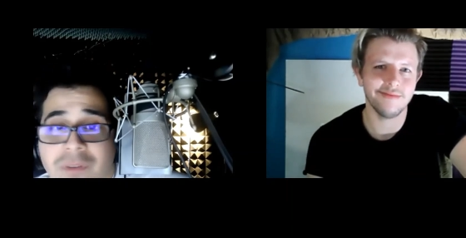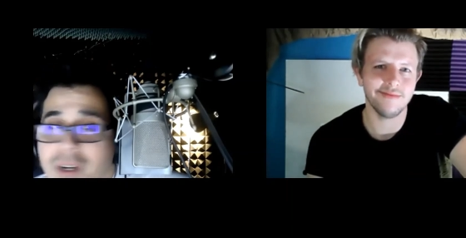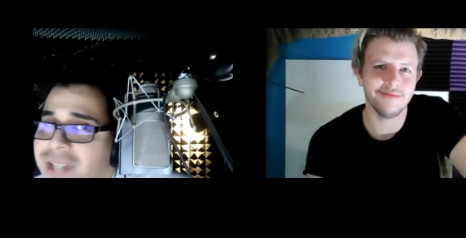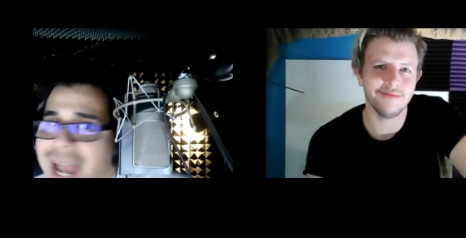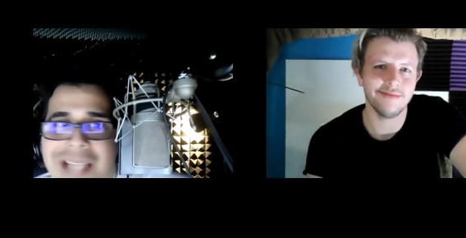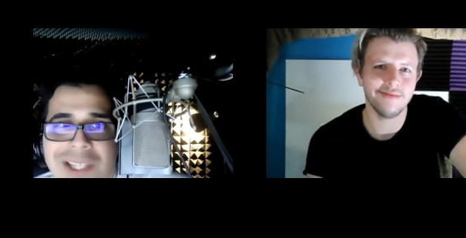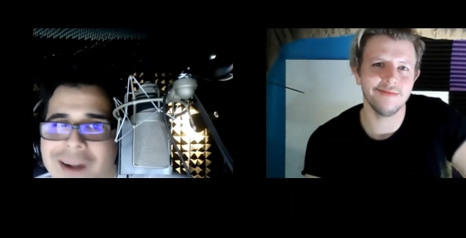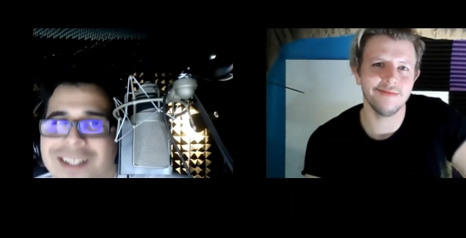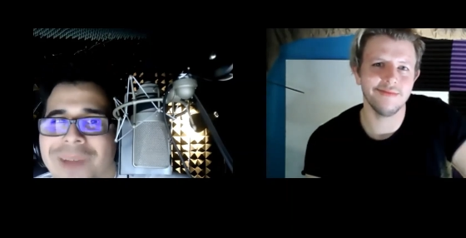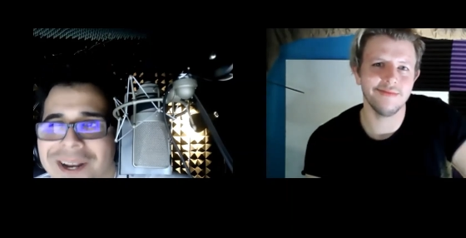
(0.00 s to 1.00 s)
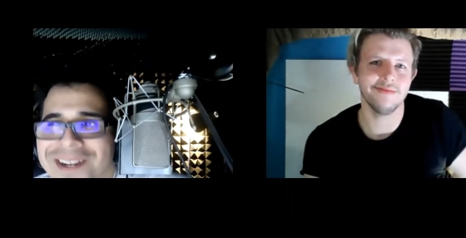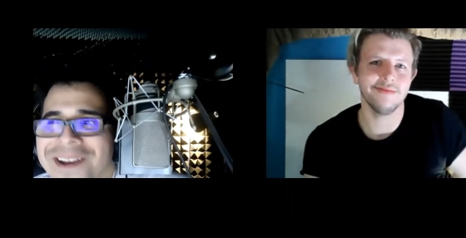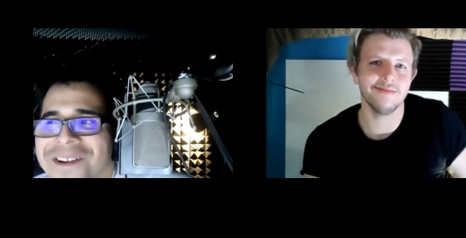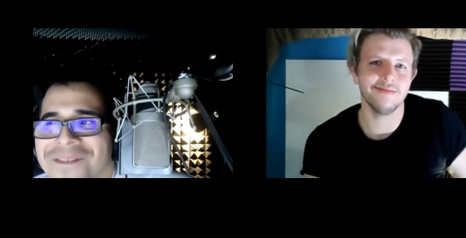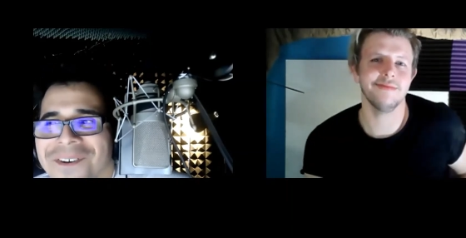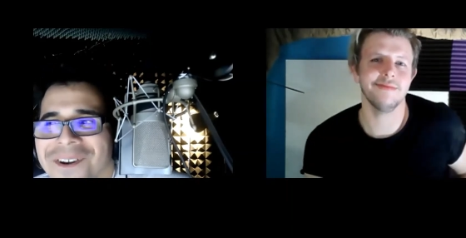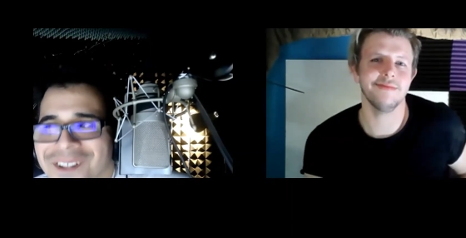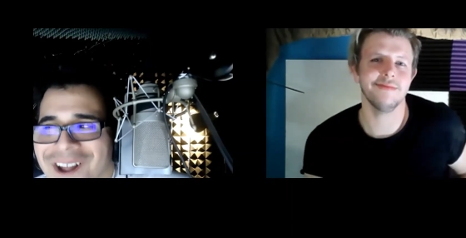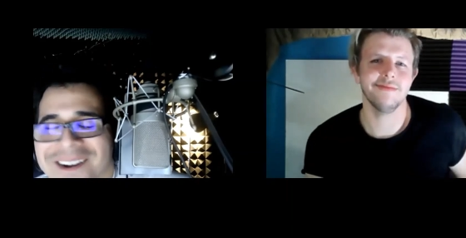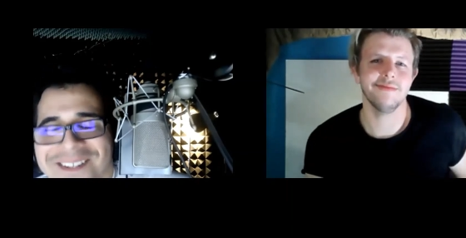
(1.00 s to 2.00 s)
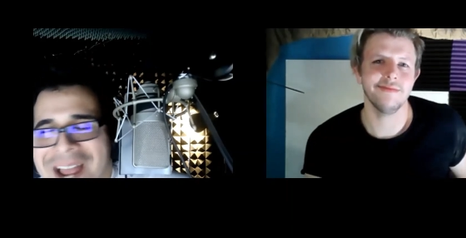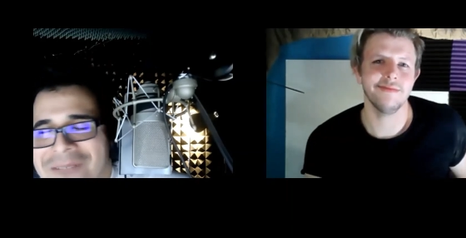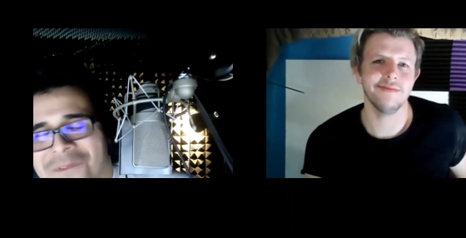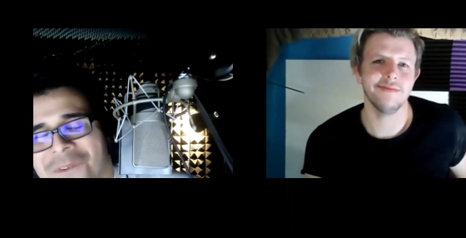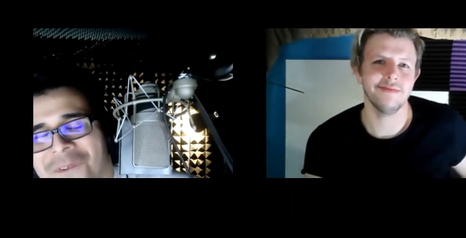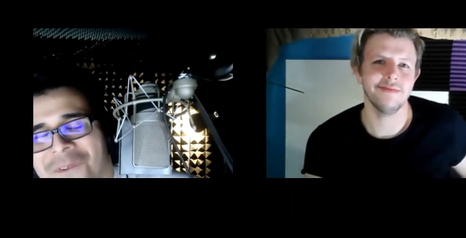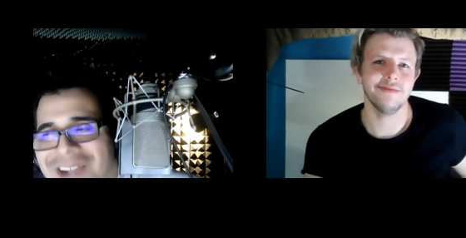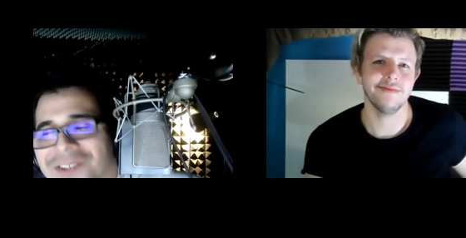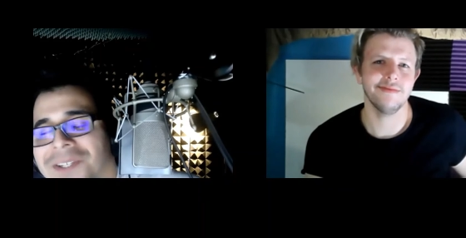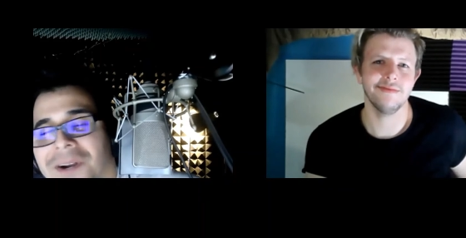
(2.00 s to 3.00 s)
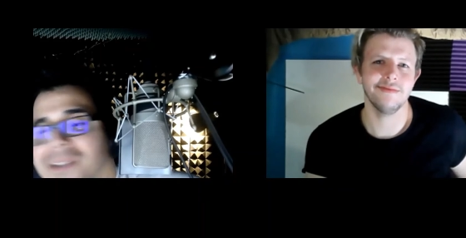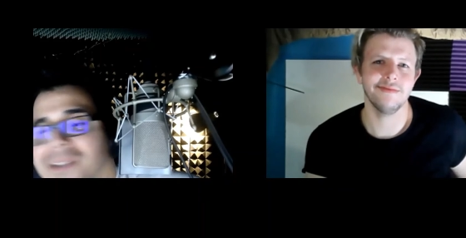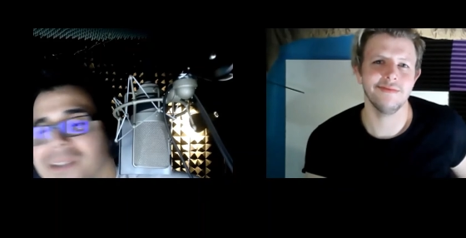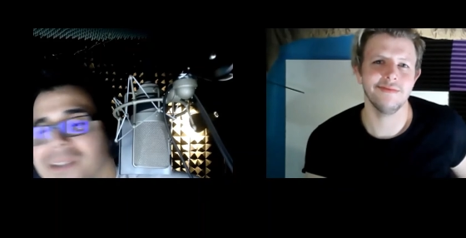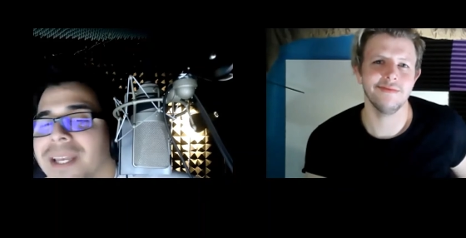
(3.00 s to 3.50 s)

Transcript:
Speaker 1: Because I, I, talked about it for a long time before I actually started doing it.